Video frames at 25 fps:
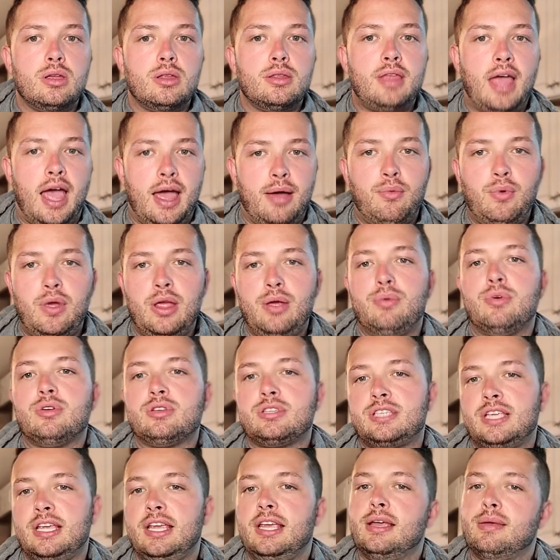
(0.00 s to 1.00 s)
that we will
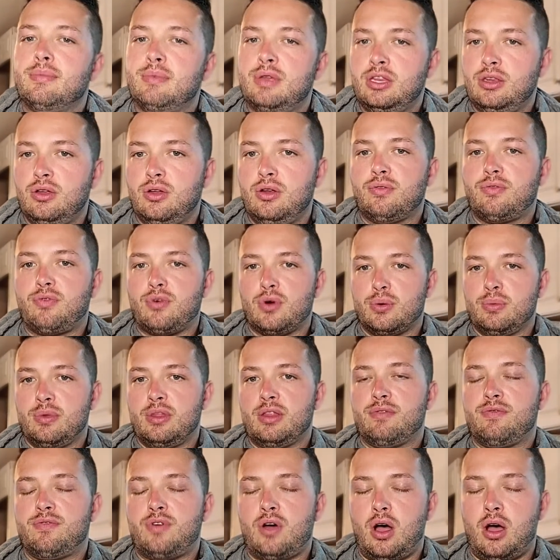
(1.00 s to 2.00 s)
see him in uniform
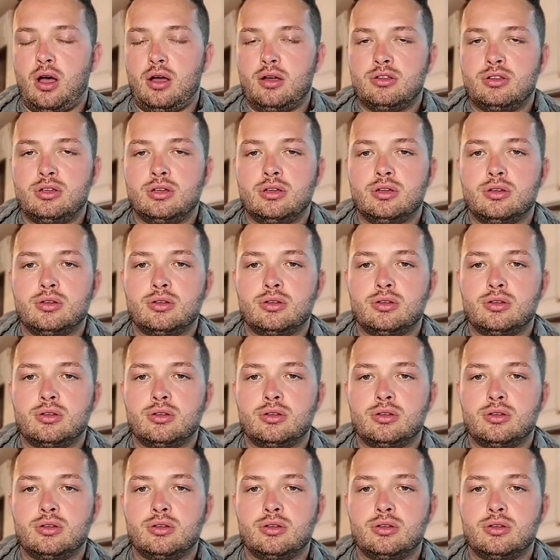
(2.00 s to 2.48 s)
in the fall.